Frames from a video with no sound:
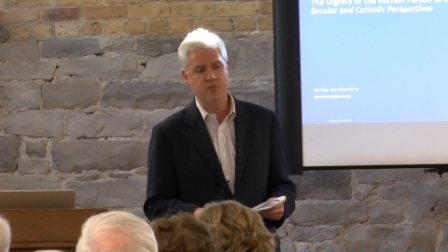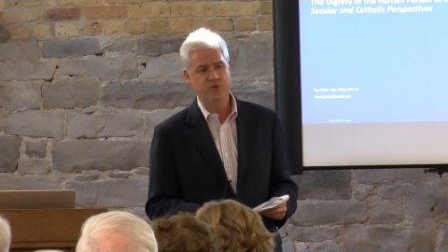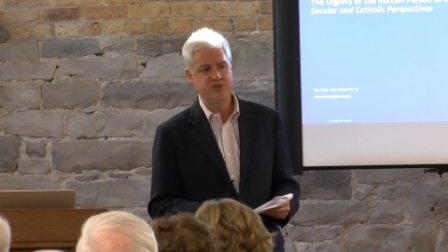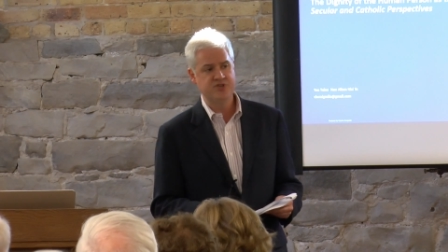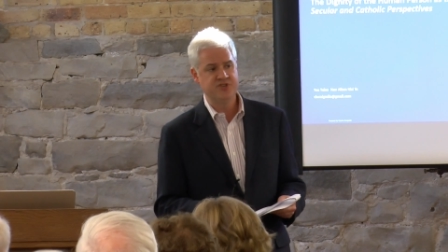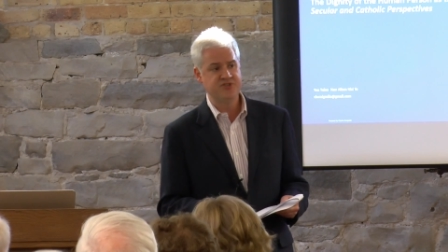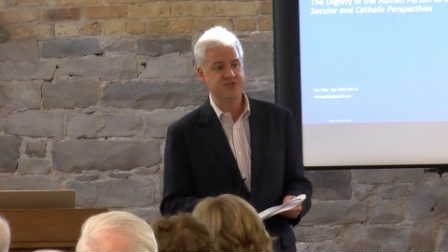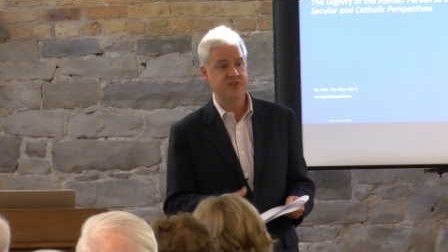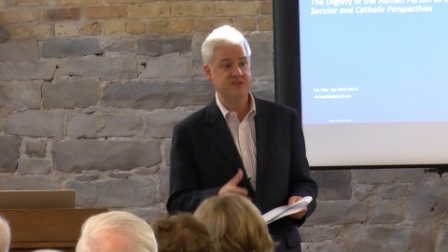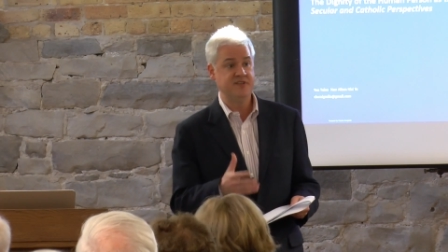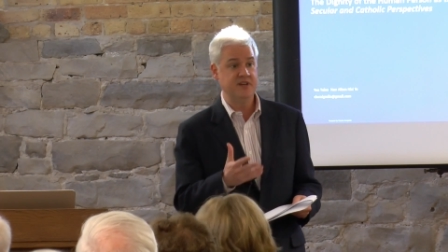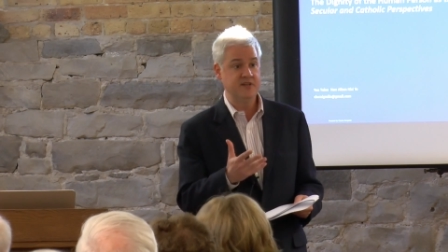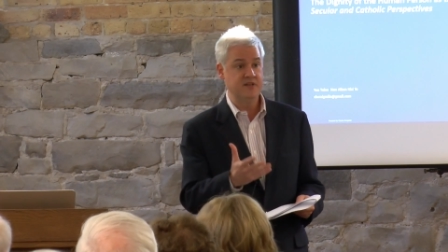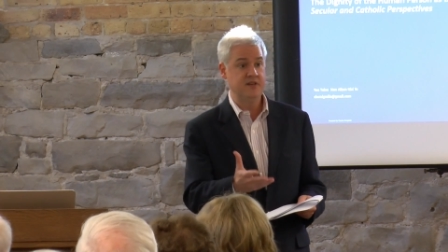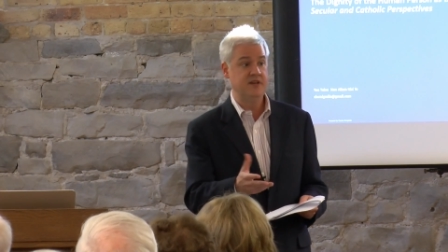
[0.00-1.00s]
which is the
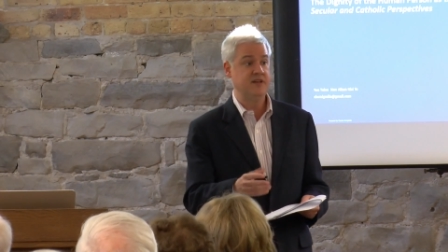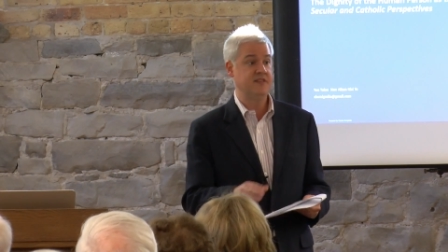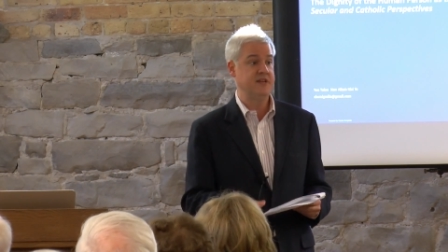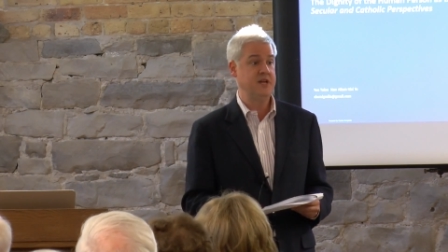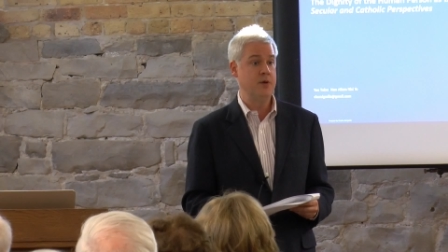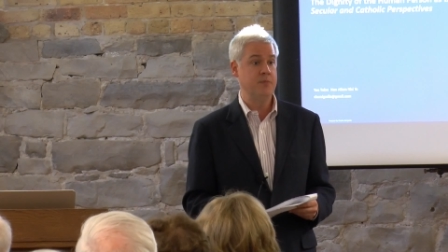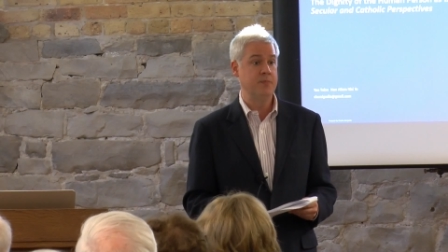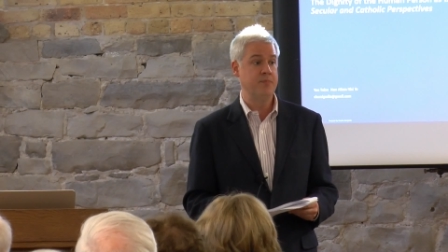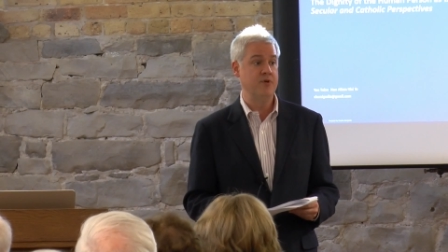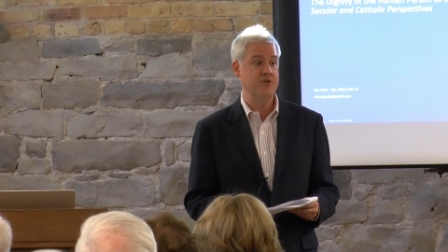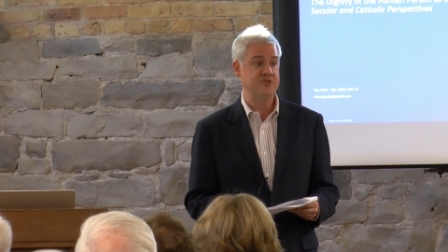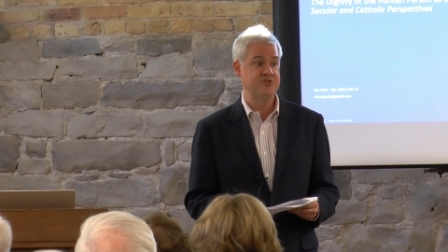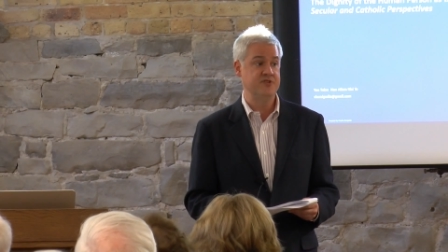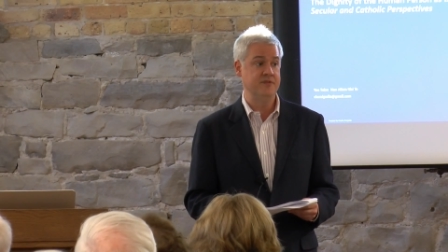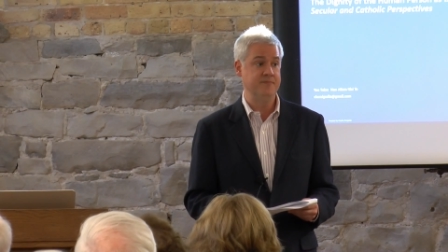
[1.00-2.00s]
dignity of the human
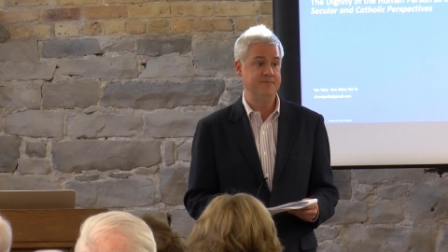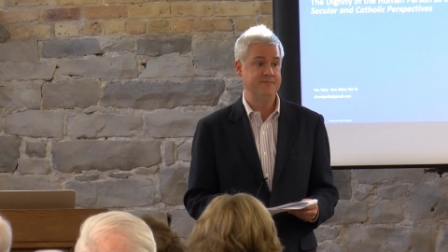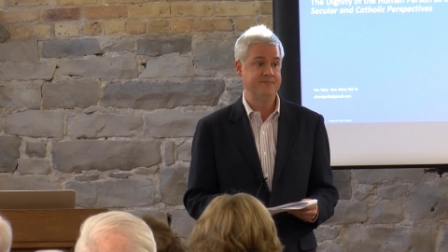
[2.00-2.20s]
person.